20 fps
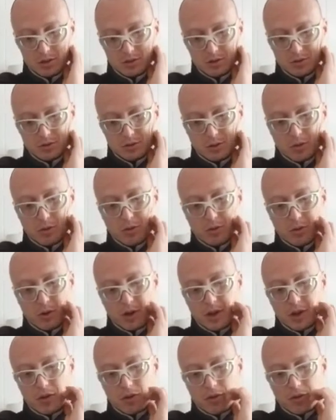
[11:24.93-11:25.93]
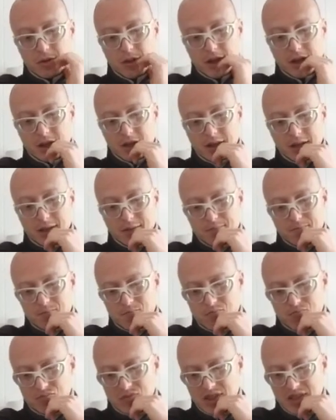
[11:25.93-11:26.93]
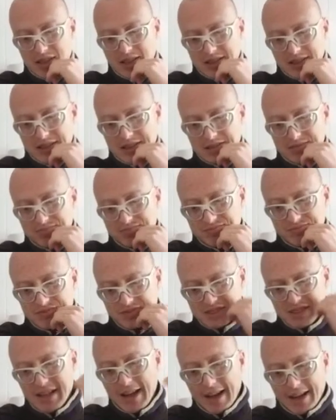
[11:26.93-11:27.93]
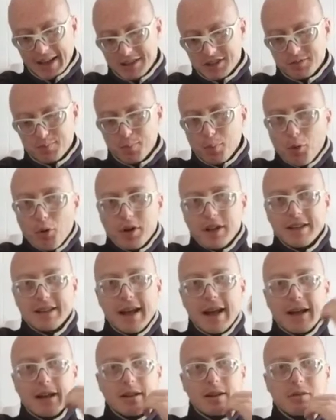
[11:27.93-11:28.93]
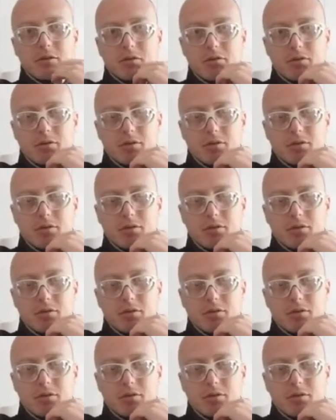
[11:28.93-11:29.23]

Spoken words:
So critical thinking, yeah, it's pretty negative.